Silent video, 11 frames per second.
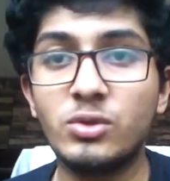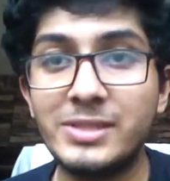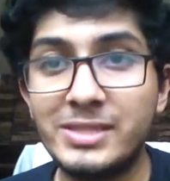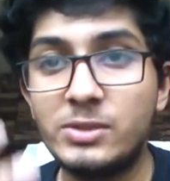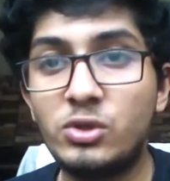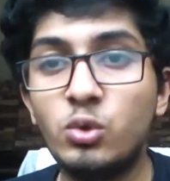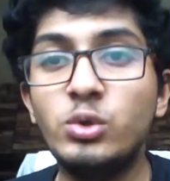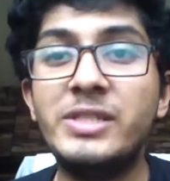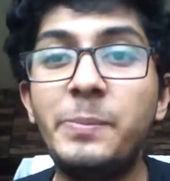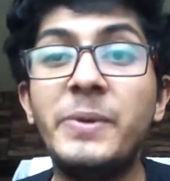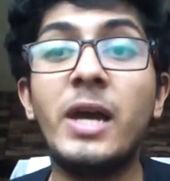those two
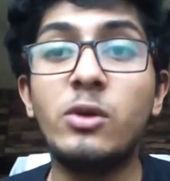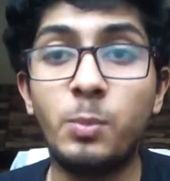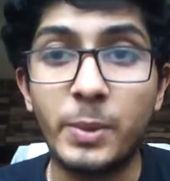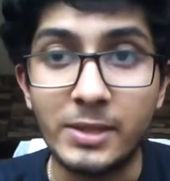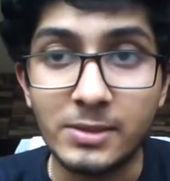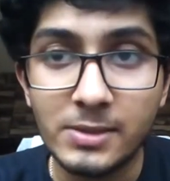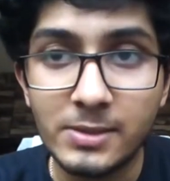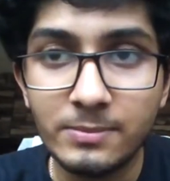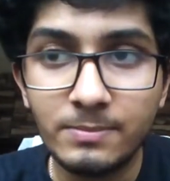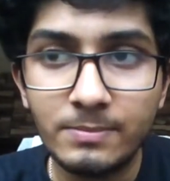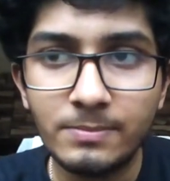GPIO pins,
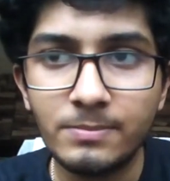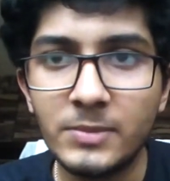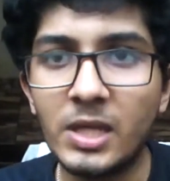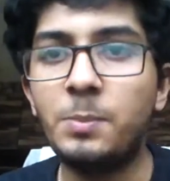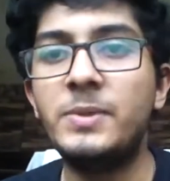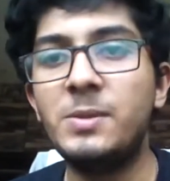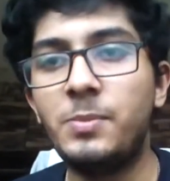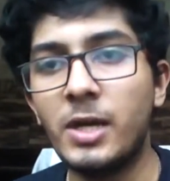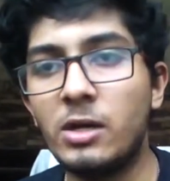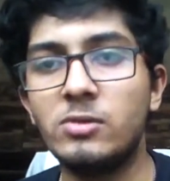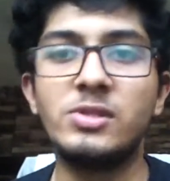
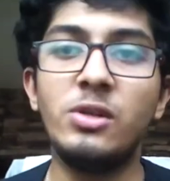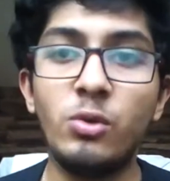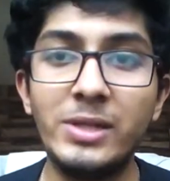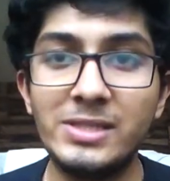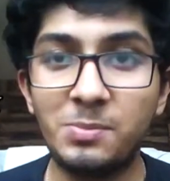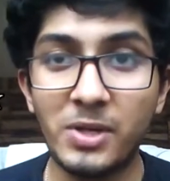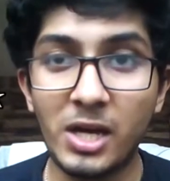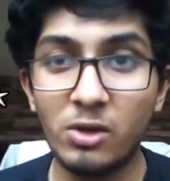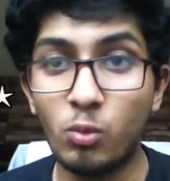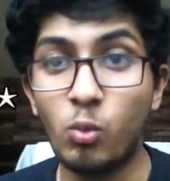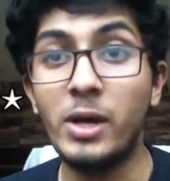GPIO 0 and
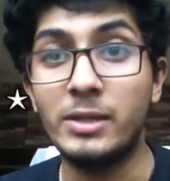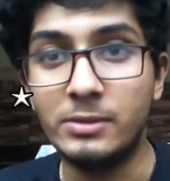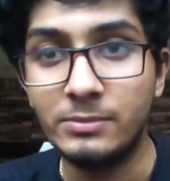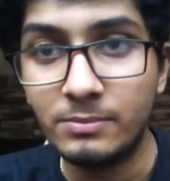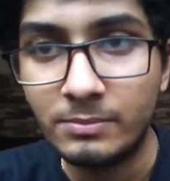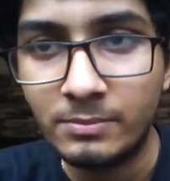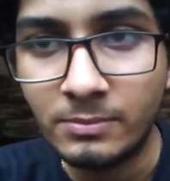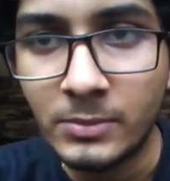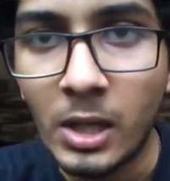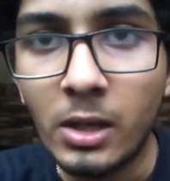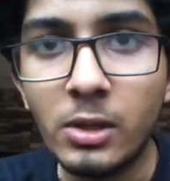GPIO
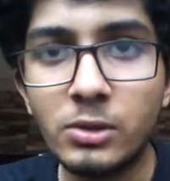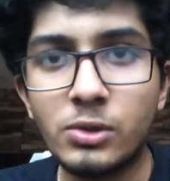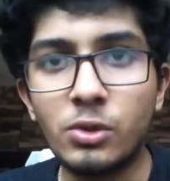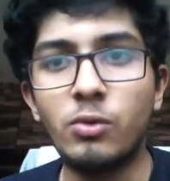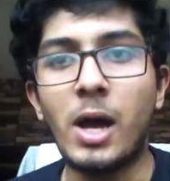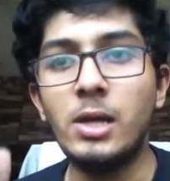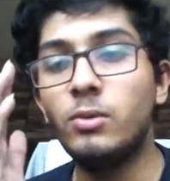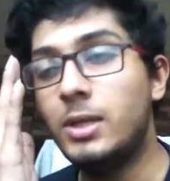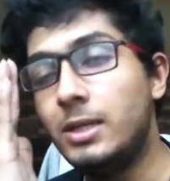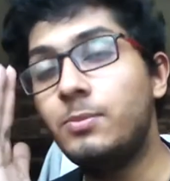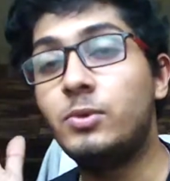1. So I
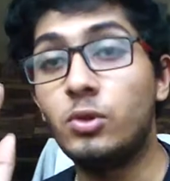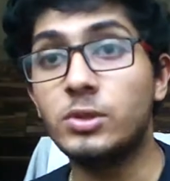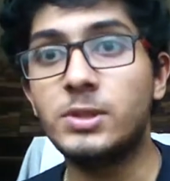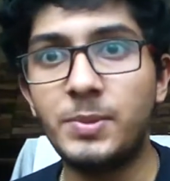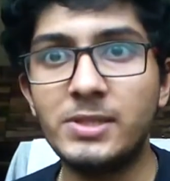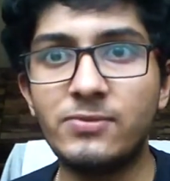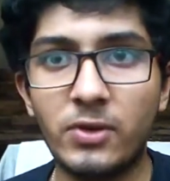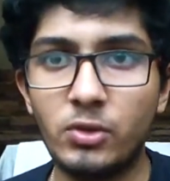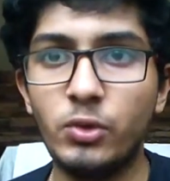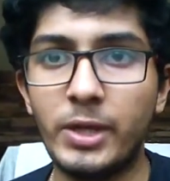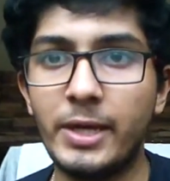will leave those pins for
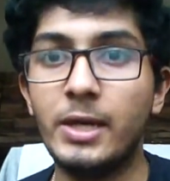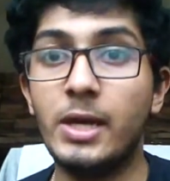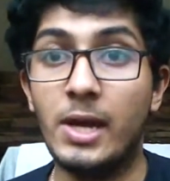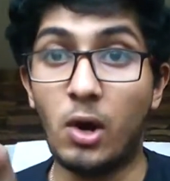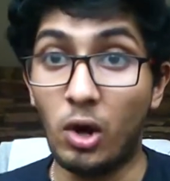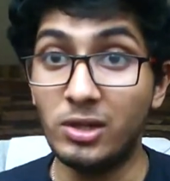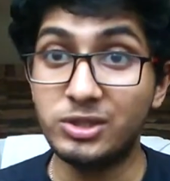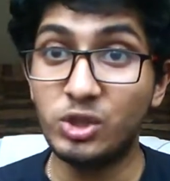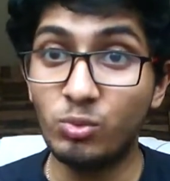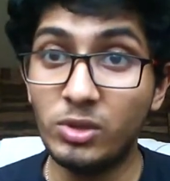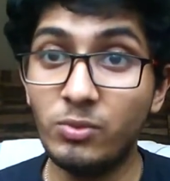today.
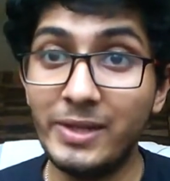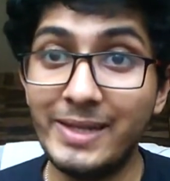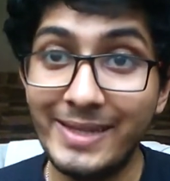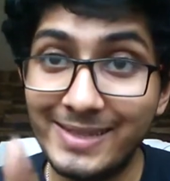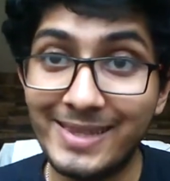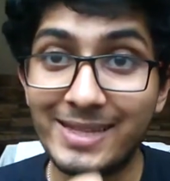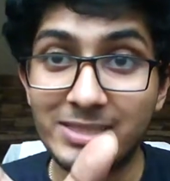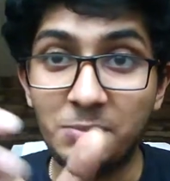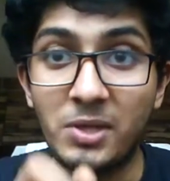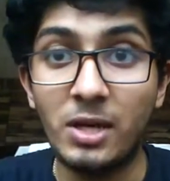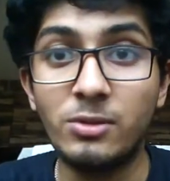Also we will need that
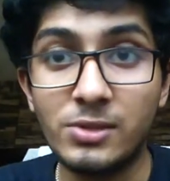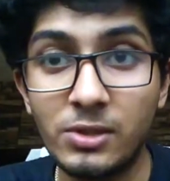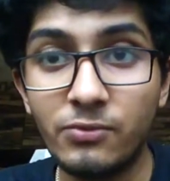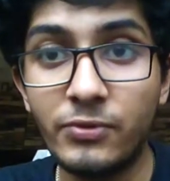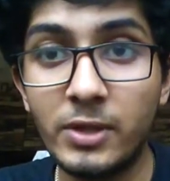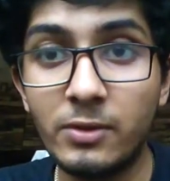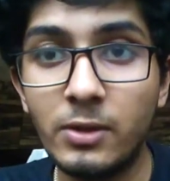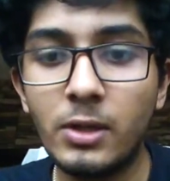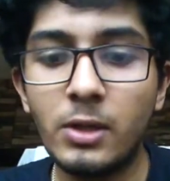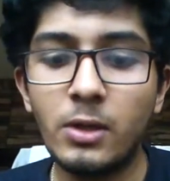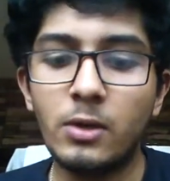GPIO 0 pin
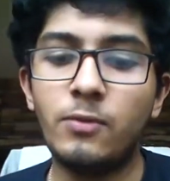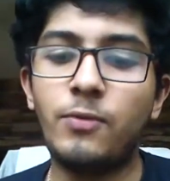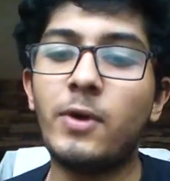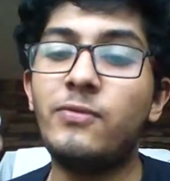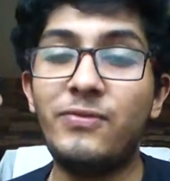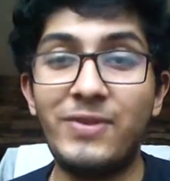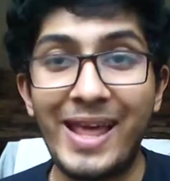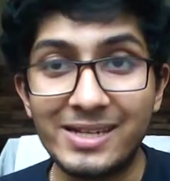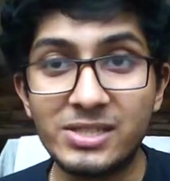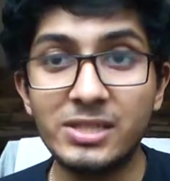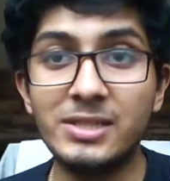for
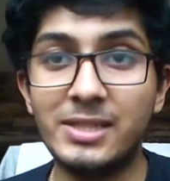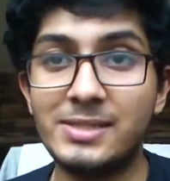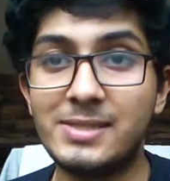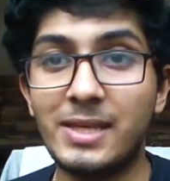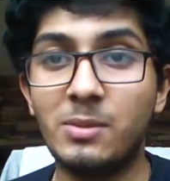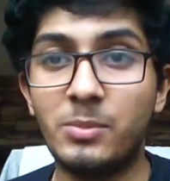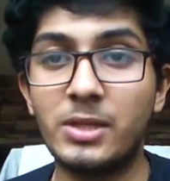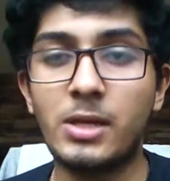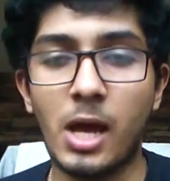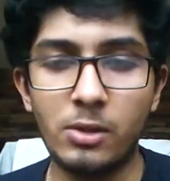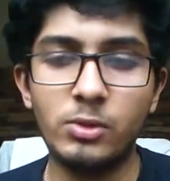flashing this thing, but
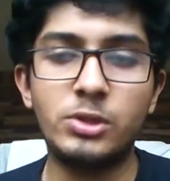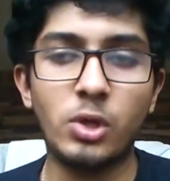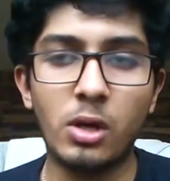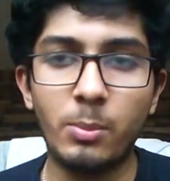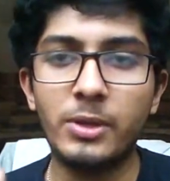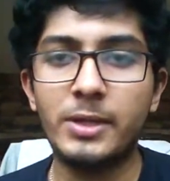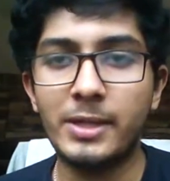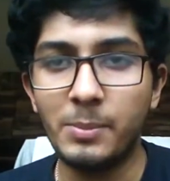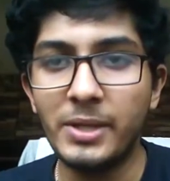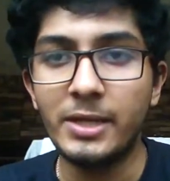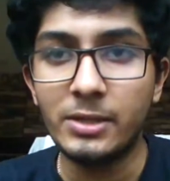I will talk about it in
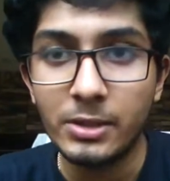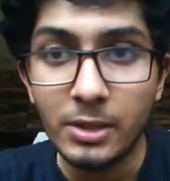a minute.